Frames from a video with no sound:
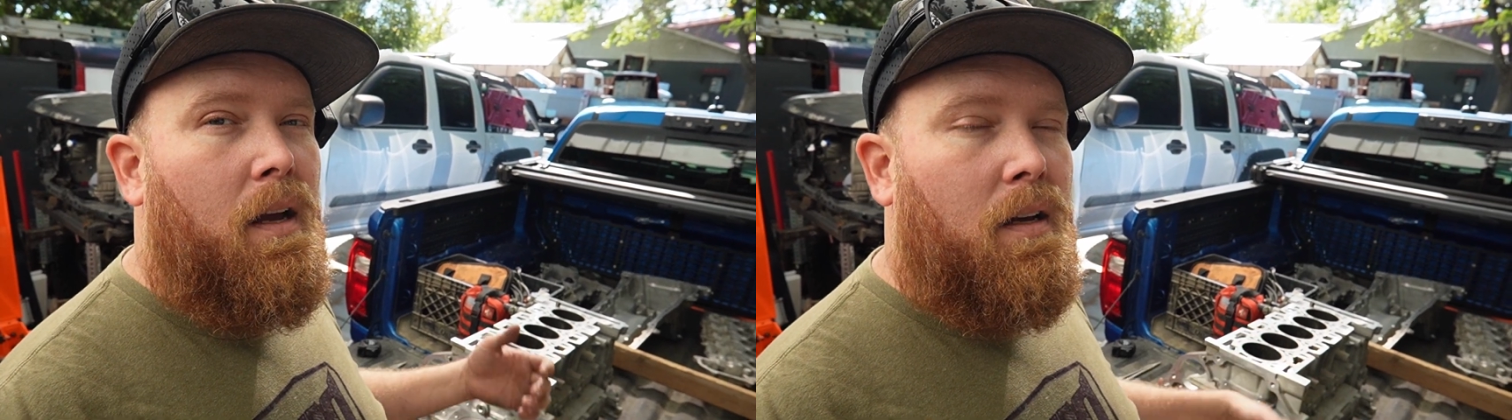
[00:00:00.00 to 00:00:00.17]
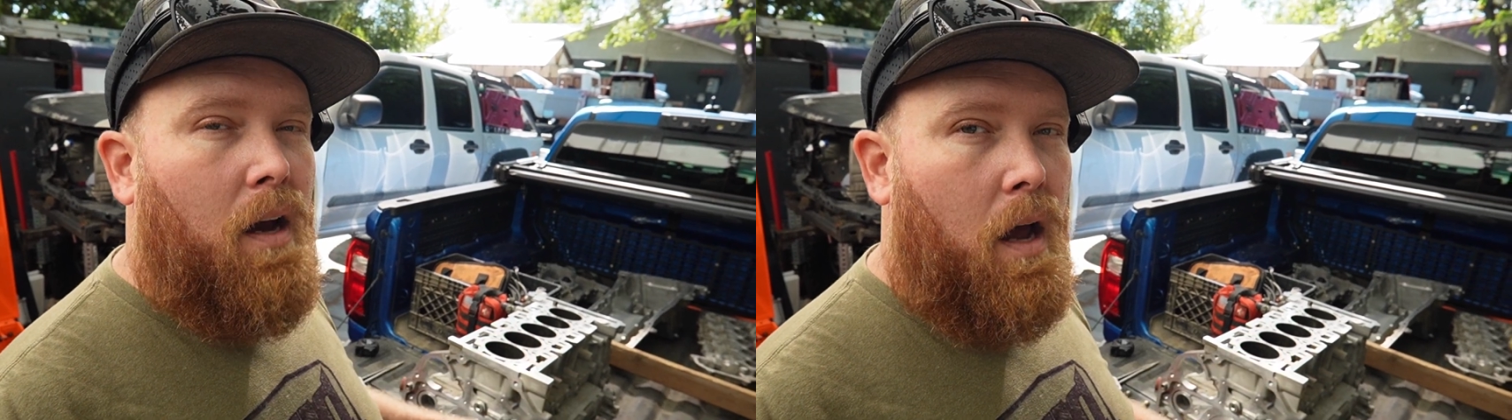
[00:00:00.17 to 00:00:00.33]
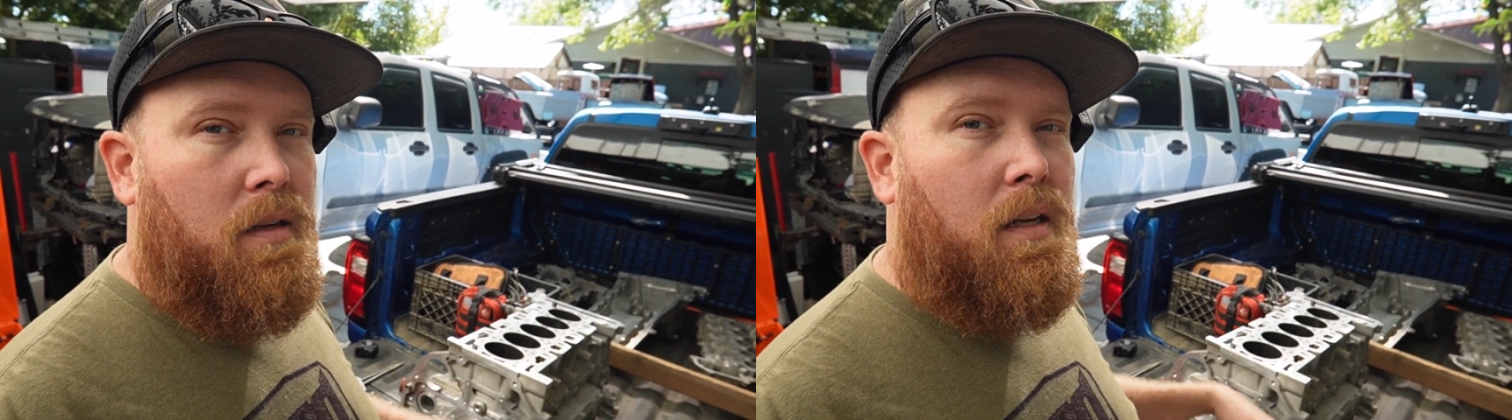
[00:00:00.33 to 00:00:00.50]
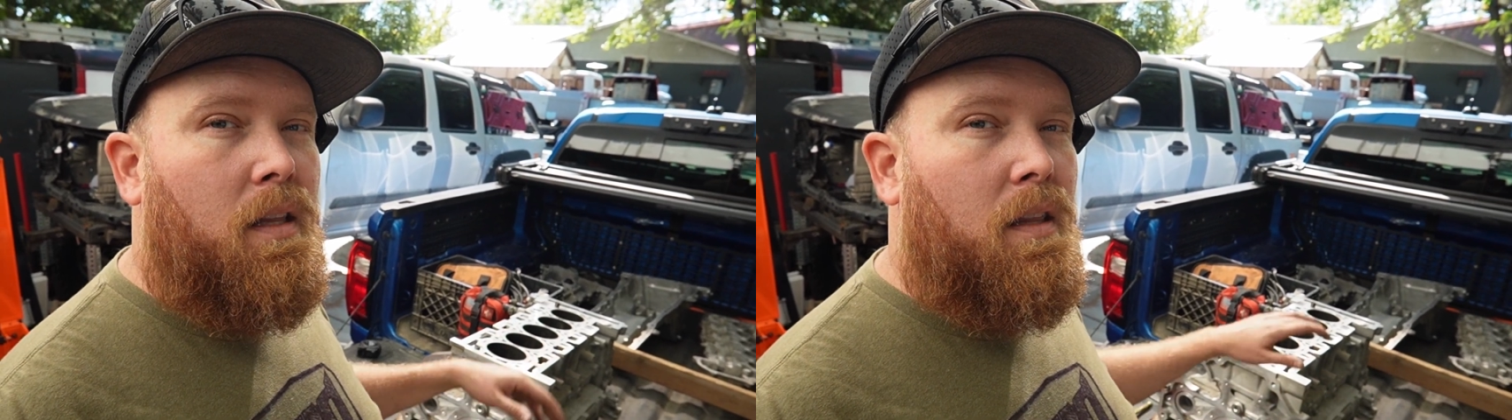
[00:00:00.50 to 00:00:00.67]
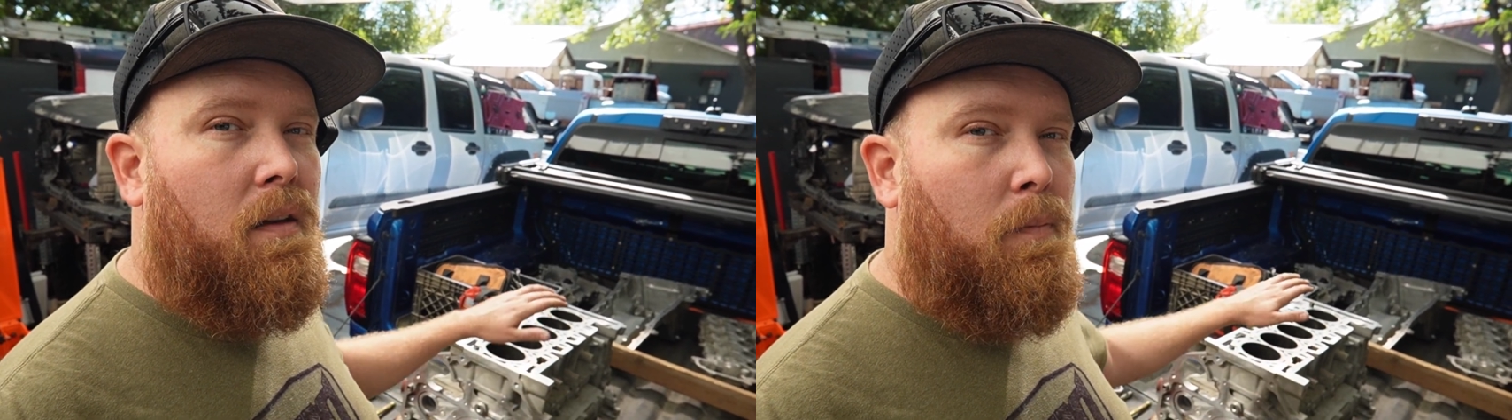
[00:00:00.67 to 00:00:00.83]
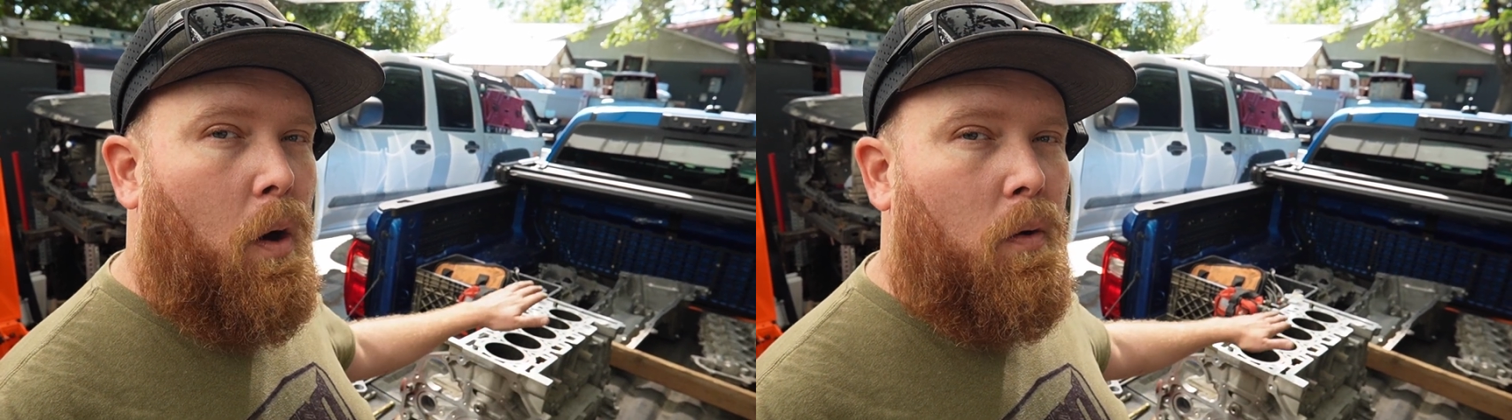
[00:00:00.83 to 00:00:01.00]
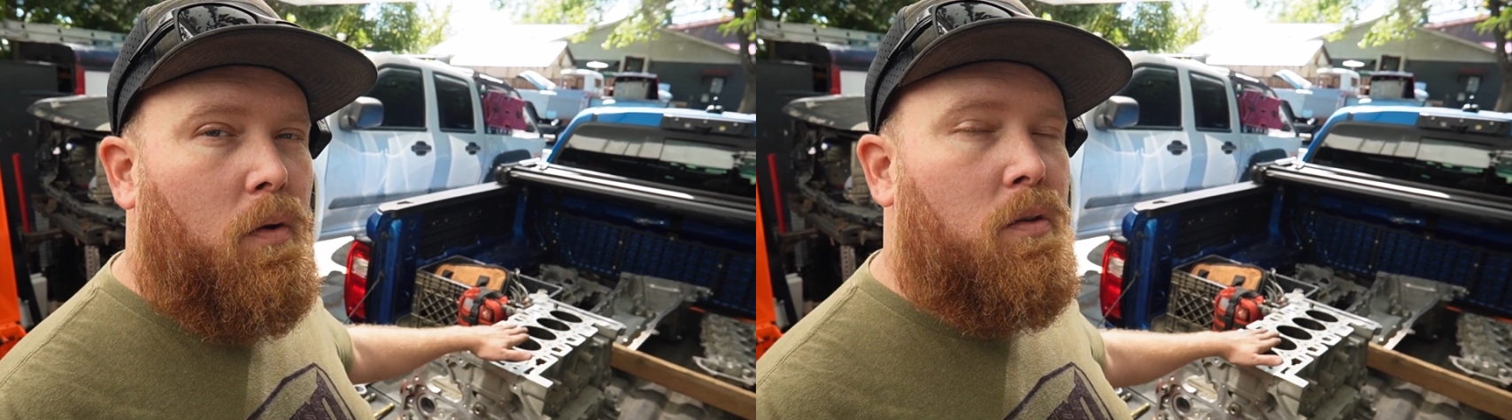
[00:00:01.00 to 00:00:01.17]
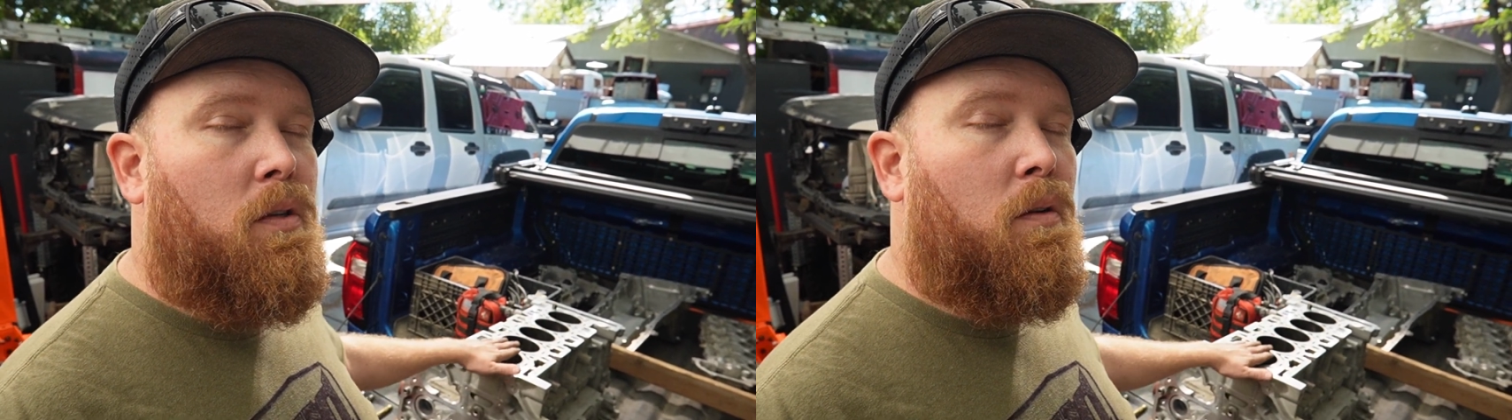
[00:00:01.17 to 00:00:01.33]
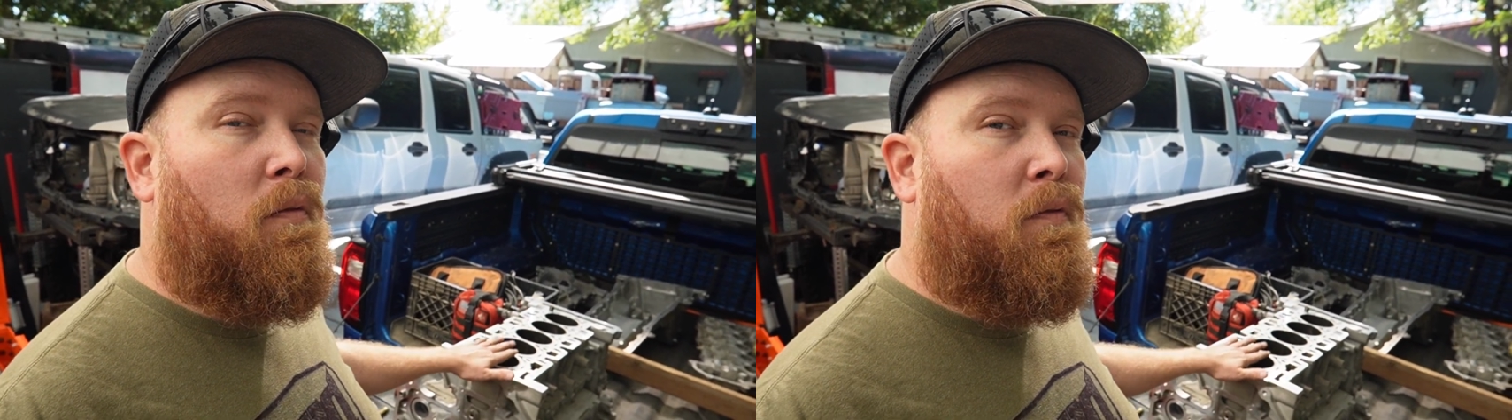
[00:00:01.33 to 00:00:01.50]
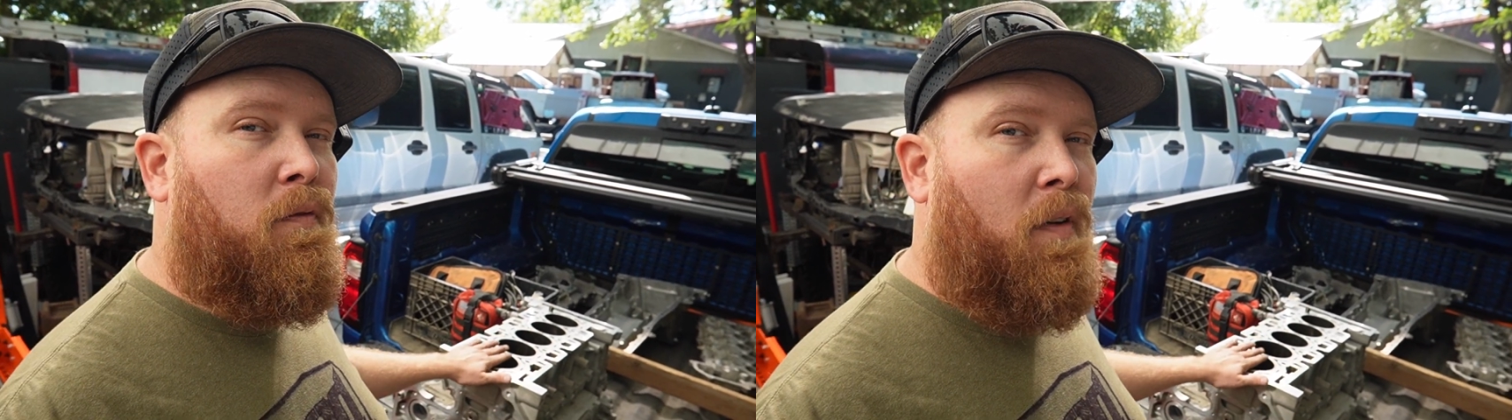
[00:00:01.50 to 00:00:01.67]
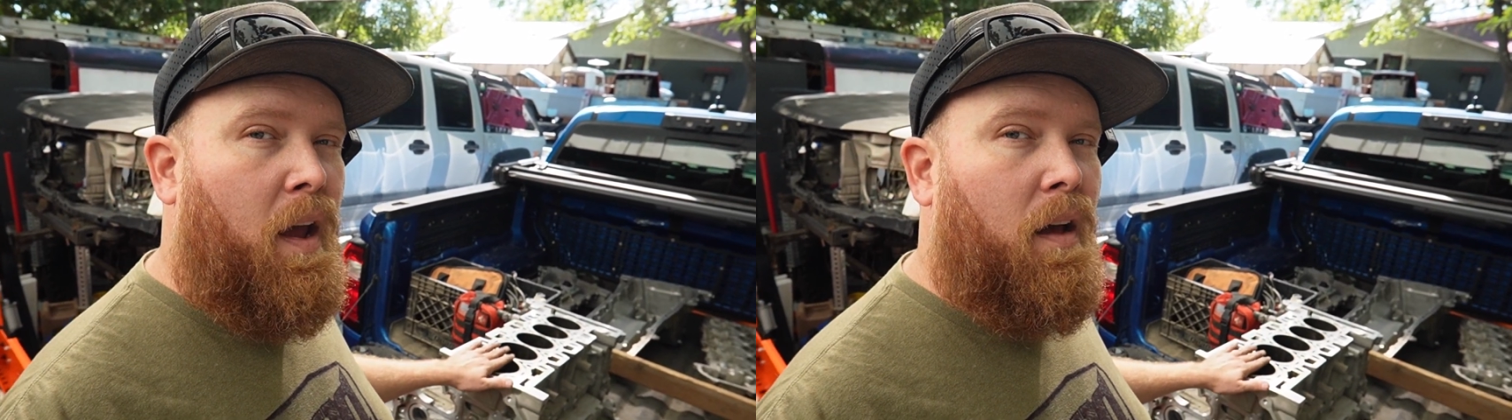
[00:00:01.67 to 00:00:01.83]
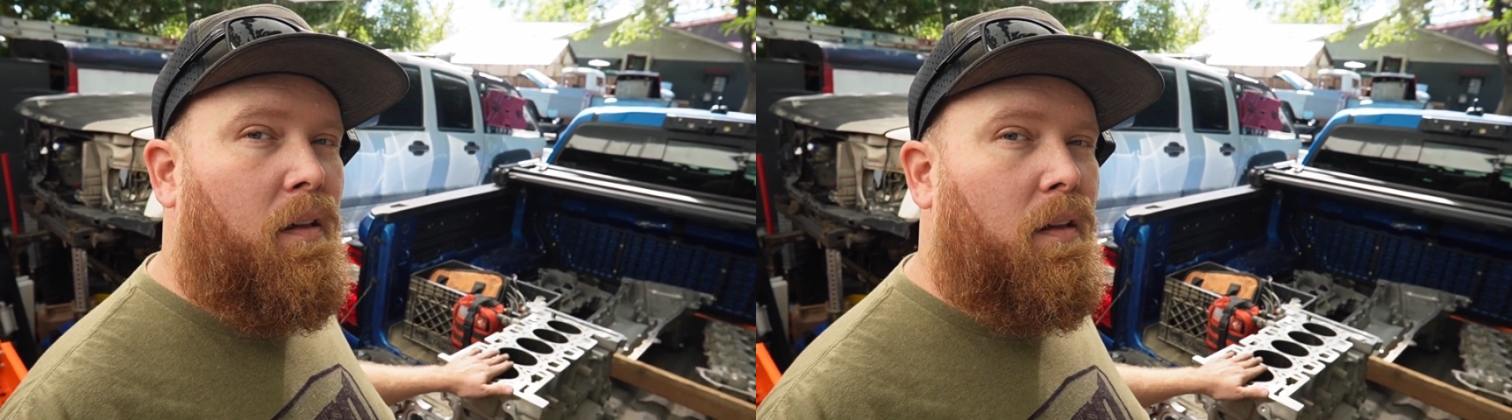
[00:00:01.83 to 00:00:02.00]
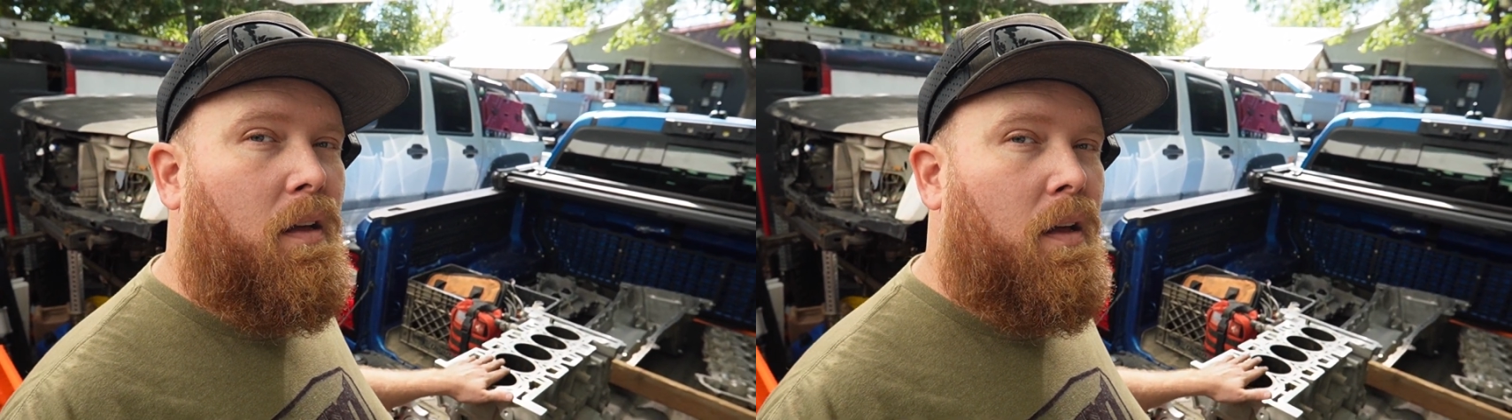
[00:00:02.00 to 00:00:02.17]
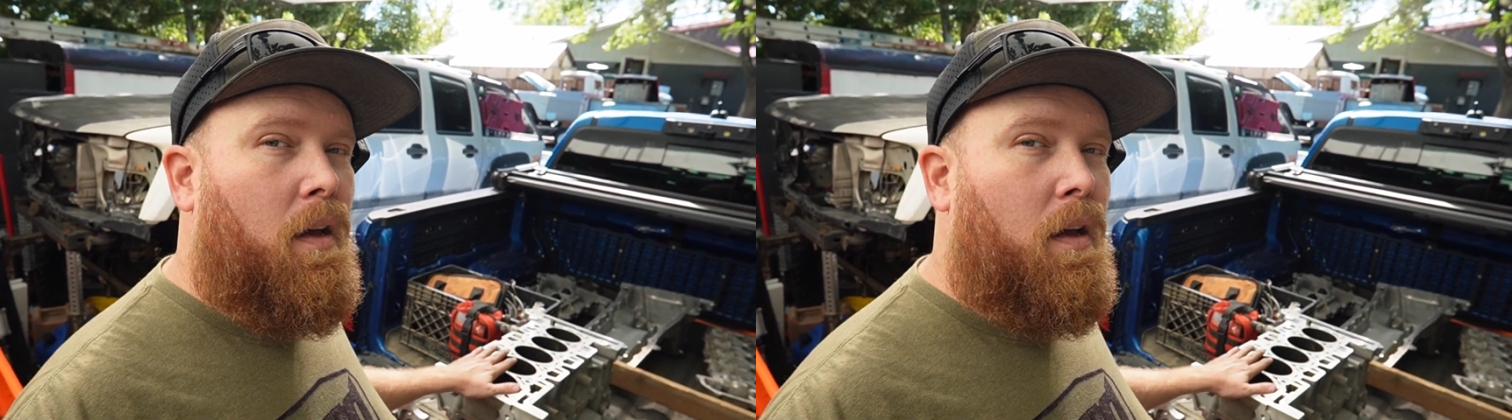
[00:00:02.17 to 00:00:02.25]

causing the motors to fail.